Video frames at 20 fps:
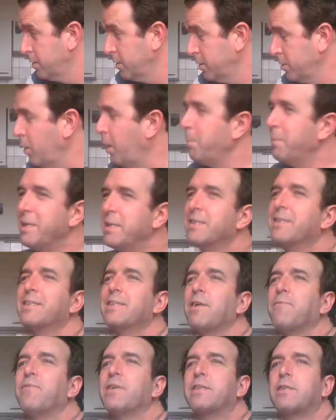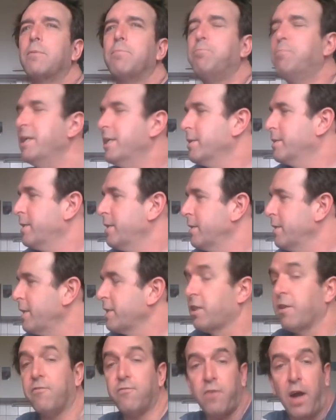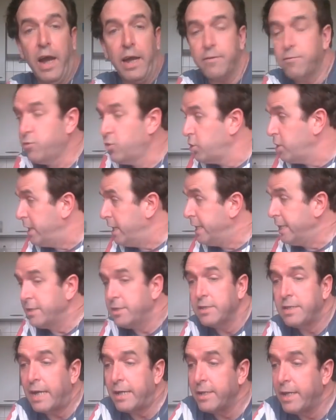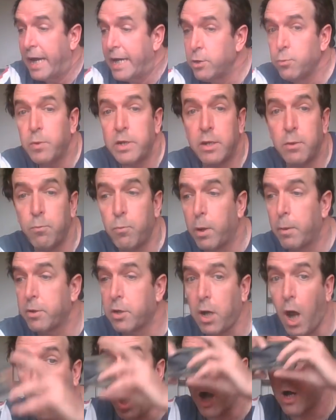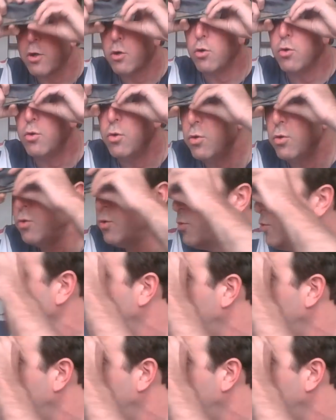No, I mean stuff like the big thing, like the 5G. Isn't that nice? We can wear goggles.